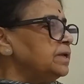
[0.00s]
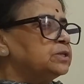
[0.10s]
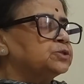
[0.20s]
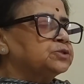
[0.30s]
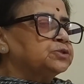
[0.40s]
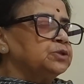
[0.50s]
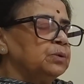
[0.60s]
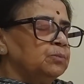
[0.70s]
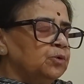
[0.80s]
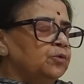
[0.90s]
we
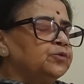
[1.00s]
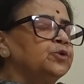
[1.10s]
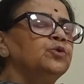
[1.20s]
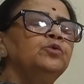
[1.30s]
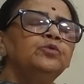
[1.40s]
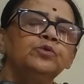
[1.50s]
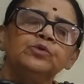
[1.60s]
move to